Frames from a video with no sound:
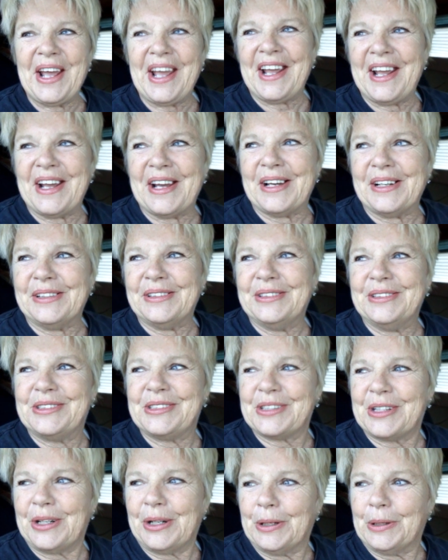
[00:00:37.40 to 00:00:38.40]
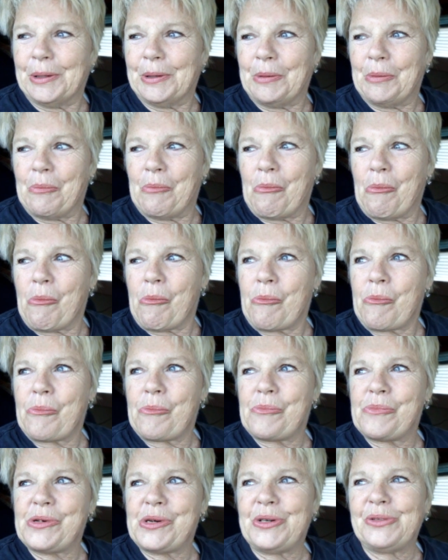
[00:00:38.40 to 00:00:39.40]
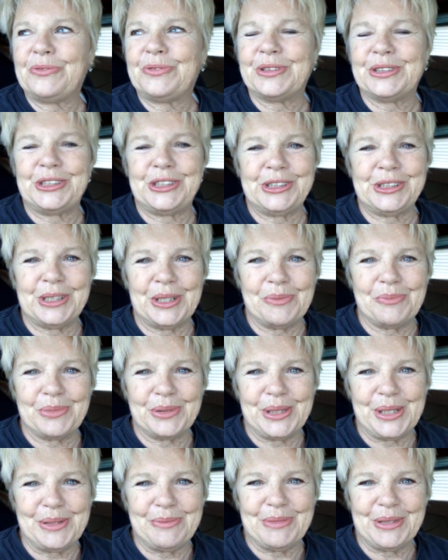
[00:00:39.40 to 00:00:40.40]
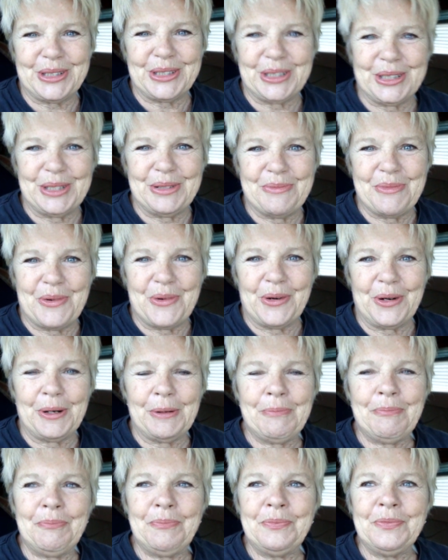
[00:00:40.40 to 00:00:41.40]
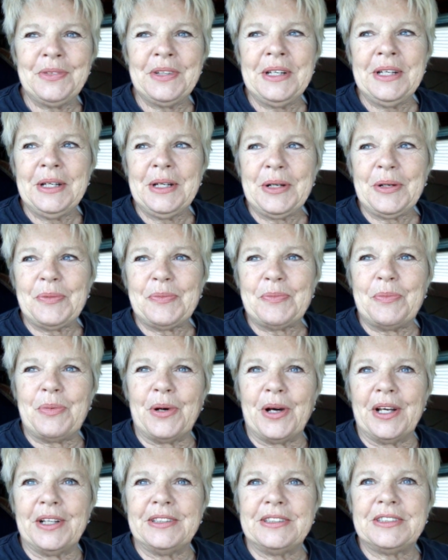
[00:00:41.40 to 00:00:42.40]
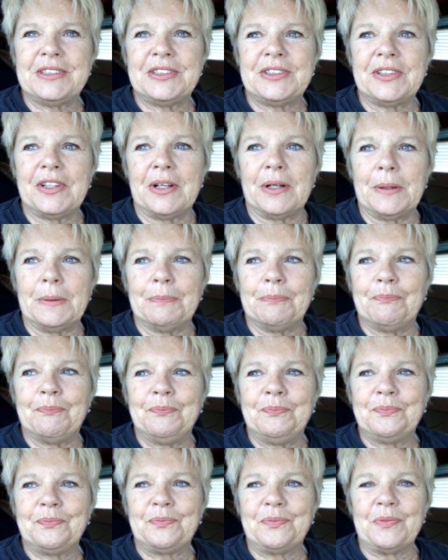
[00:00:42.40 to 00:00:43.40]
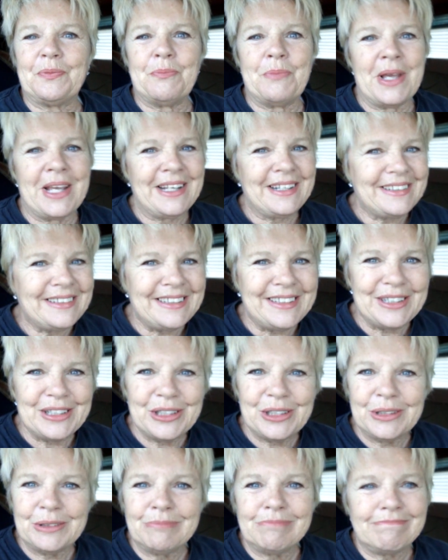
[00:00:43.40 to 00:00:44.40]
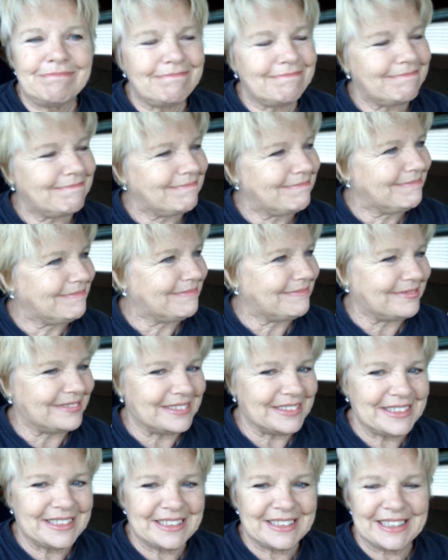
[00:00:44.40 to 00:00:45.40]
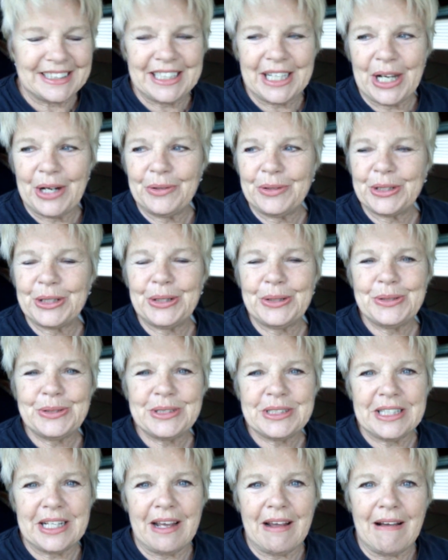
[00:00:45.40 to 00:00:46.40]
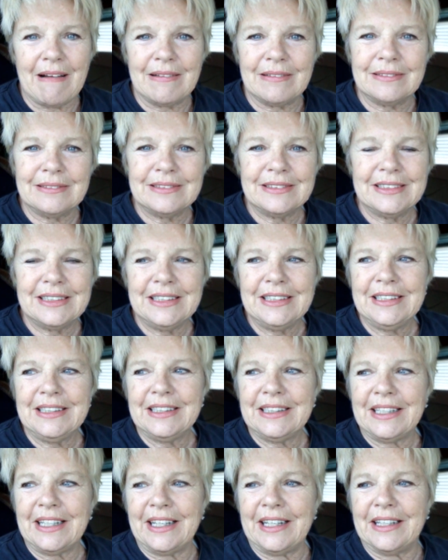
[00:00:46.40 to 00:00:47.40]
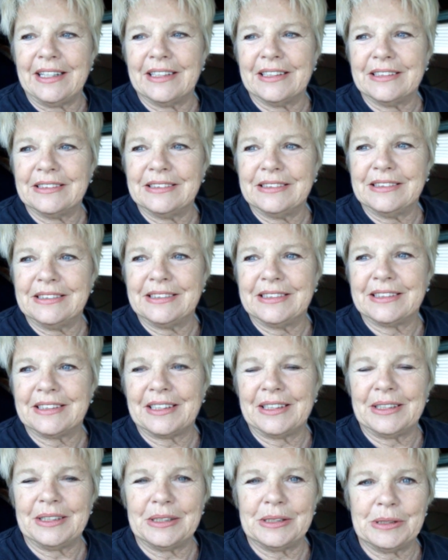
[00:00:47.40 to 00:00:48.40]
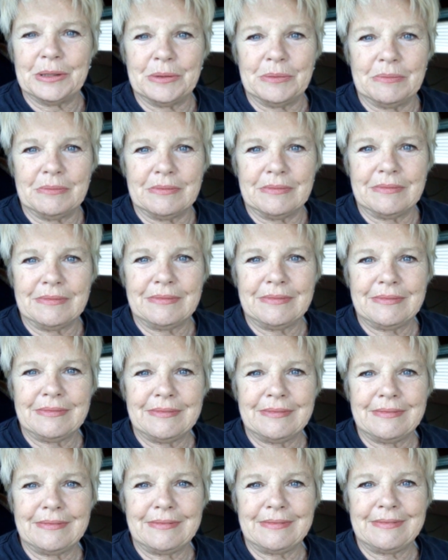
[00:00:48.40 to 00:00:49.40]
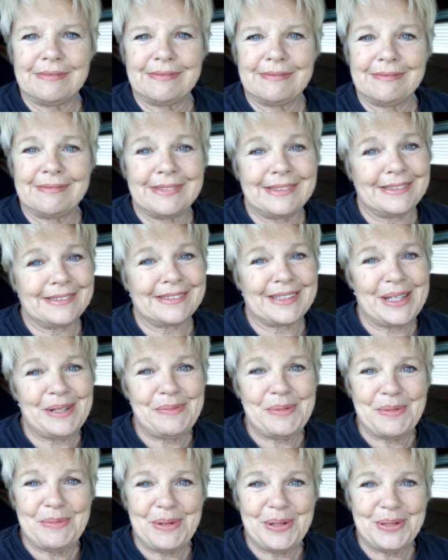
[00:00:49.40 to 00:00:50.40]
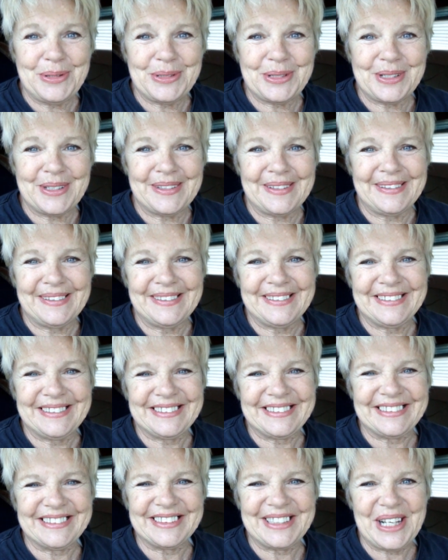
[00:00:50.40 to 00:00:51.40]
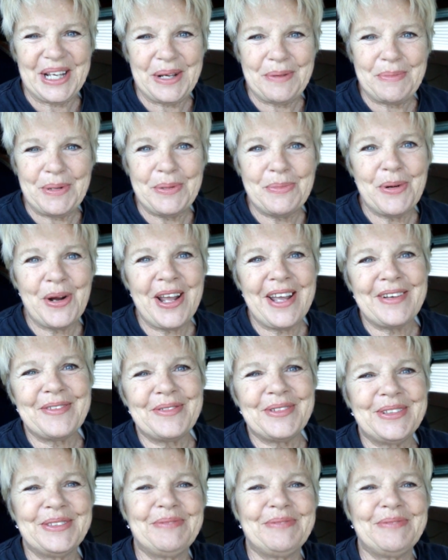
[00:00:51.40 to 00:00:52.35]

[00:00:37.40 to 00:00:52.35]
And hopefully she's not bleeding much anymore. But made it here. We'll see how it goes now. And I'll keep you posted. Okay, be brave.